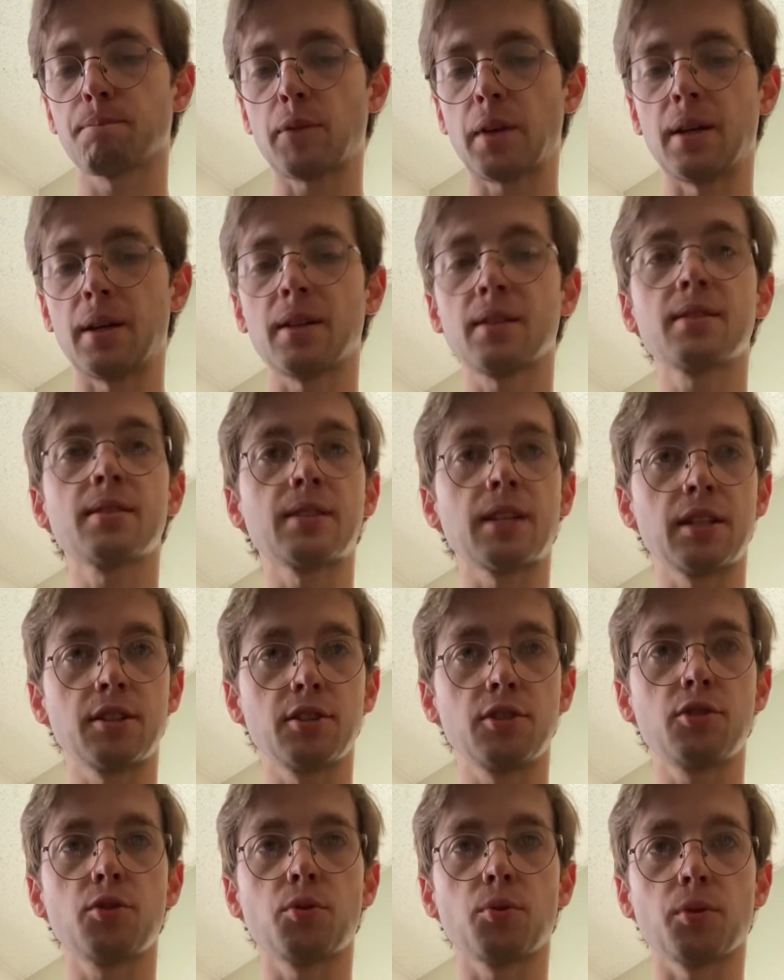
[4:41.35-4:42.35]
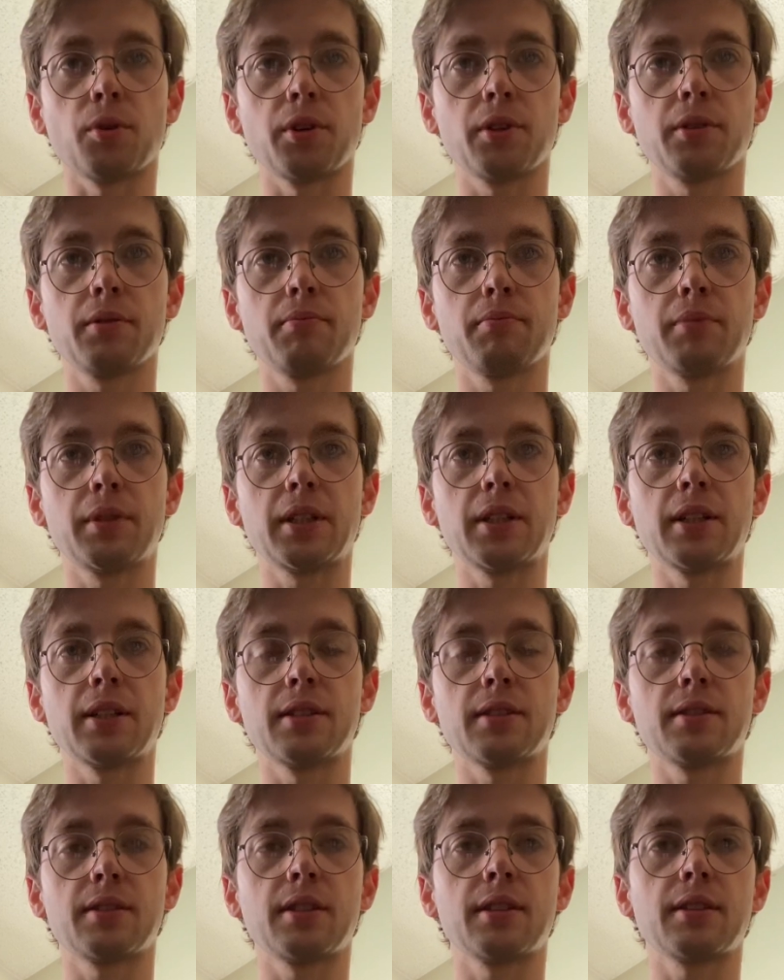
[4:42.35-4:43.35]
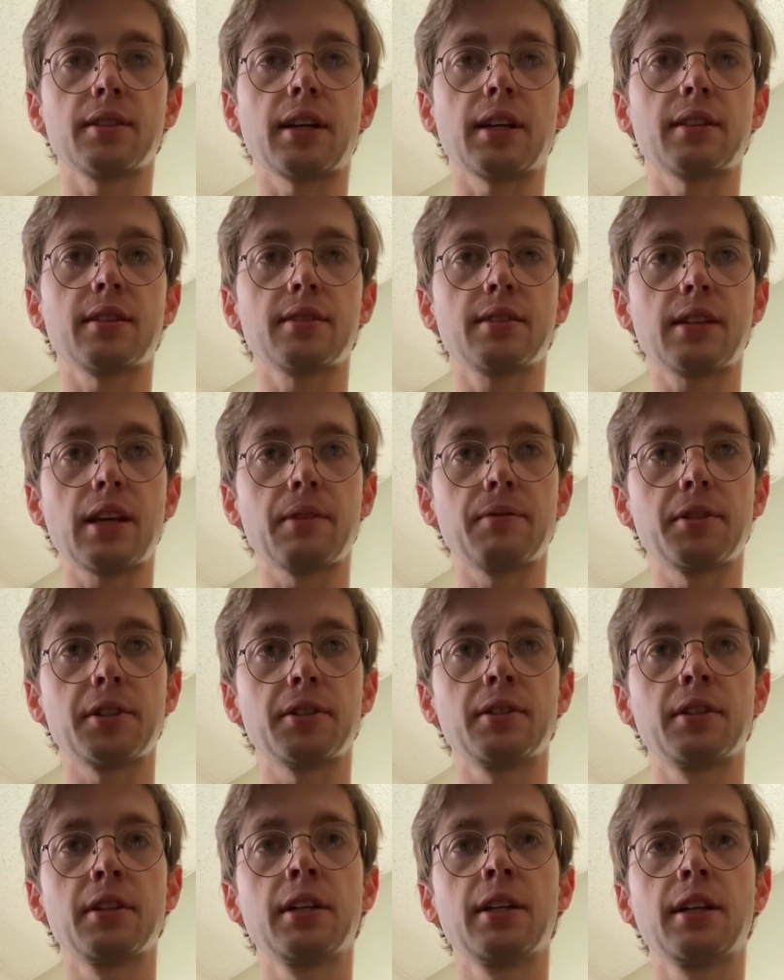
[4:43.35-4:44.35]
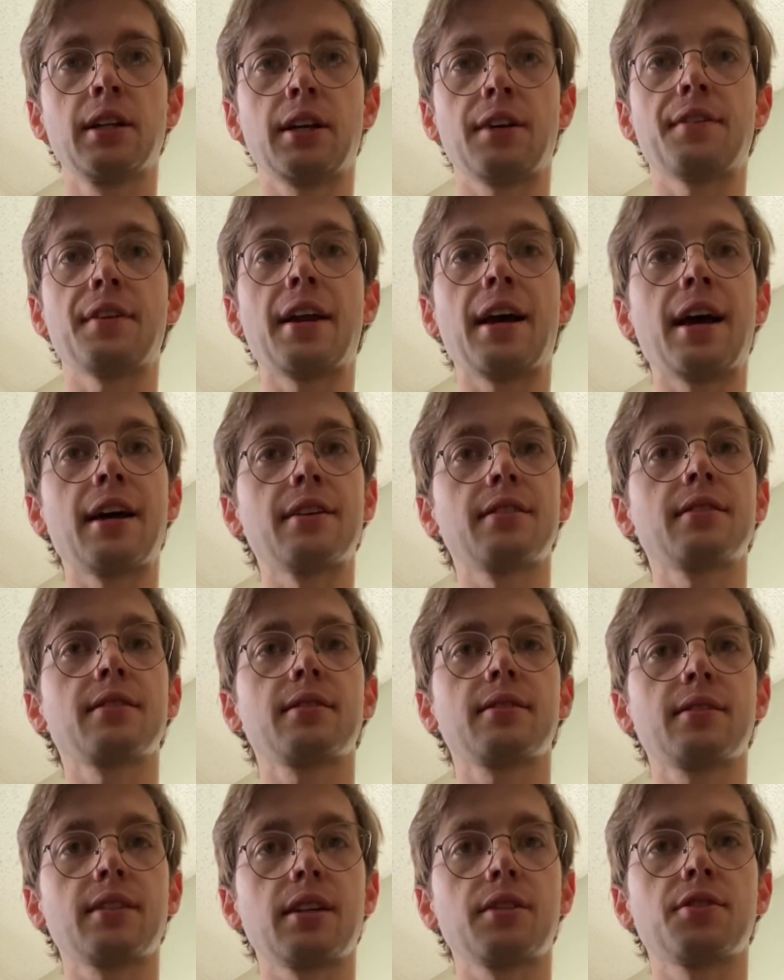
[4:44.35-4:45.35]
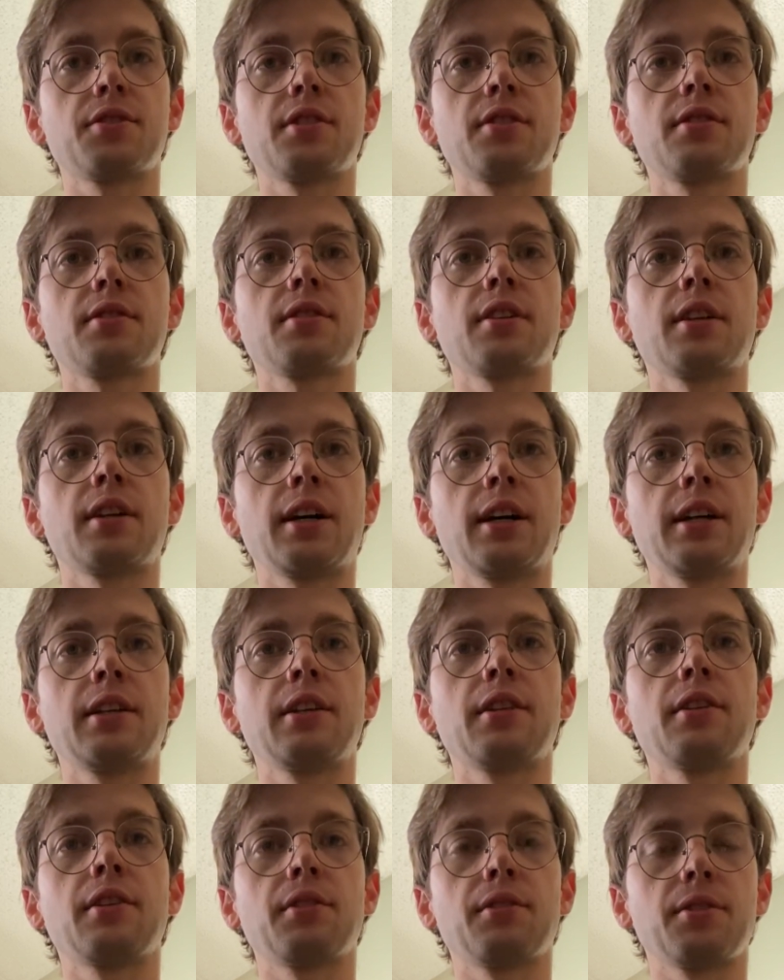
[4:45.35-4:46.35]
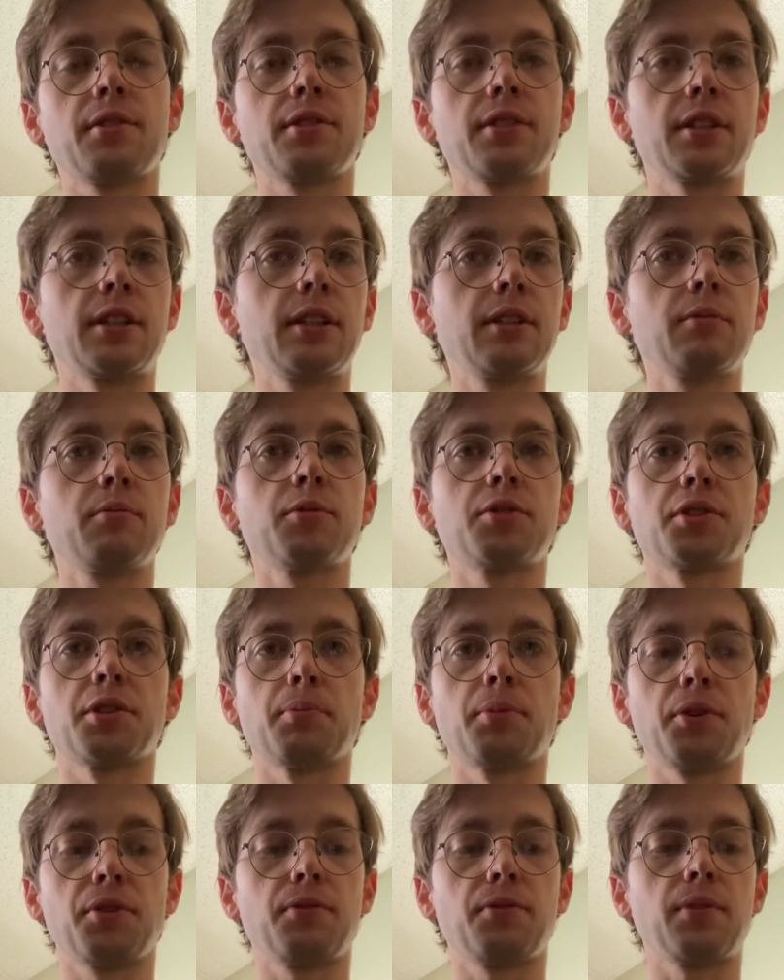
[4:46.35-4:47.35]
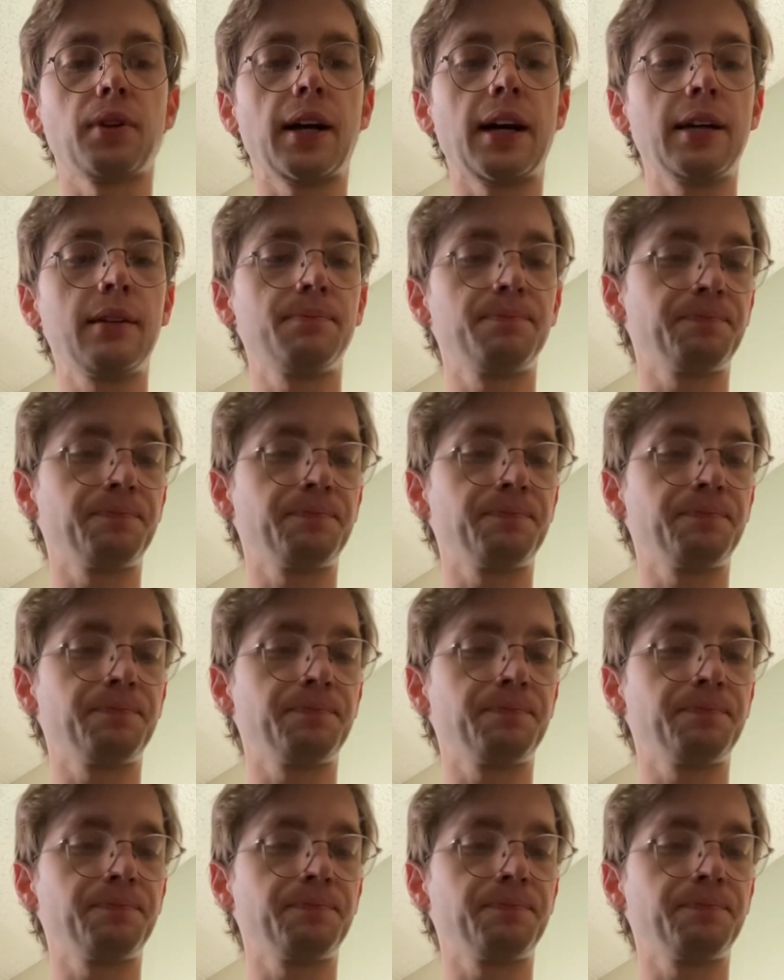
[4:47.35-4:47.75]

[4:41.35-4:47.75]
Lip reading: An extended chord, because it's got the 7, and then it has extensions, the 9 and the 13, which are both flat.